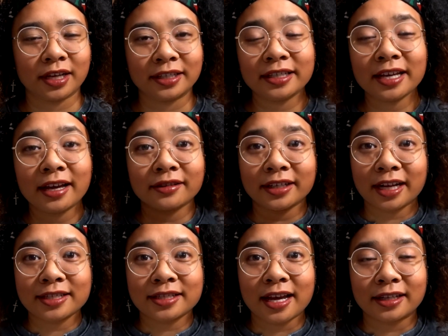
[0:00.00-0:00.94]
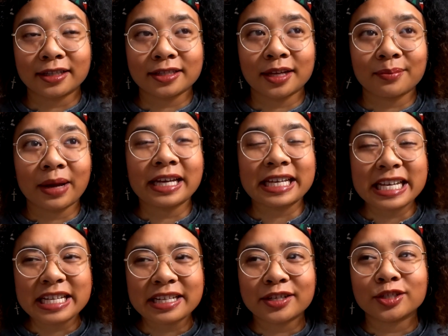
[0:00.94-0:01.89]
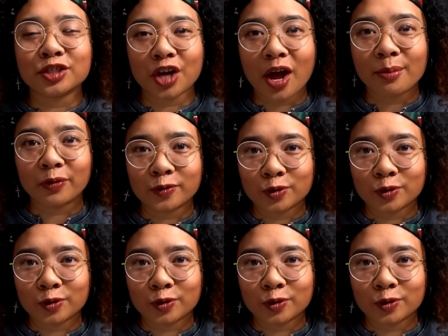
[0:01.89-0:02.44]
And again, like I said, it's like my hidden gem